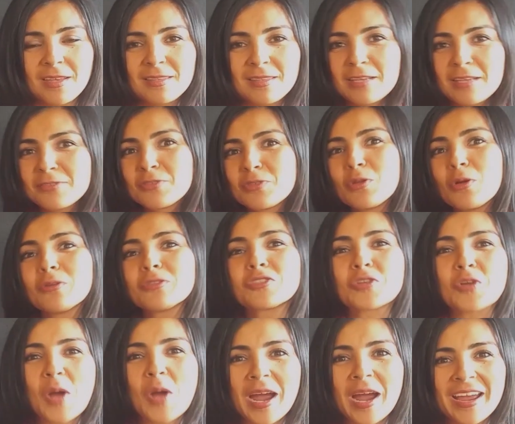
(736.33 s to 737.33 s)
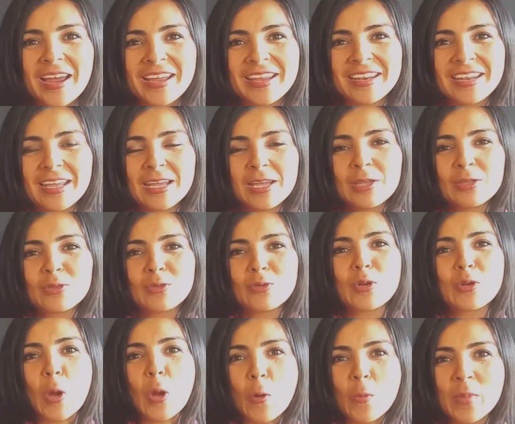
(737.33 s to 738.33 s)
That's not trying
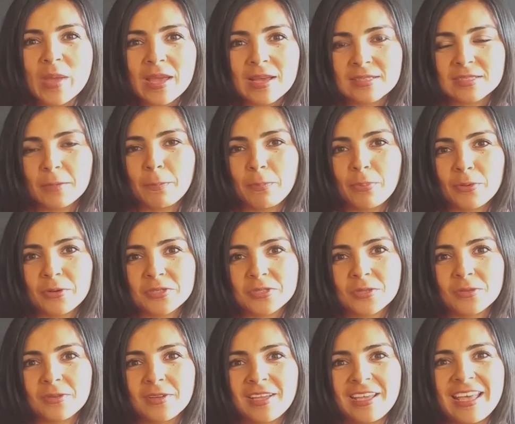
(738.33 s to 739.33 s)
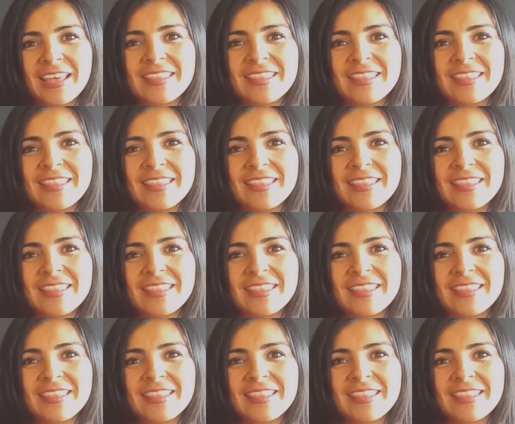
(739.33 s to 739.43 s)
to know me as a person.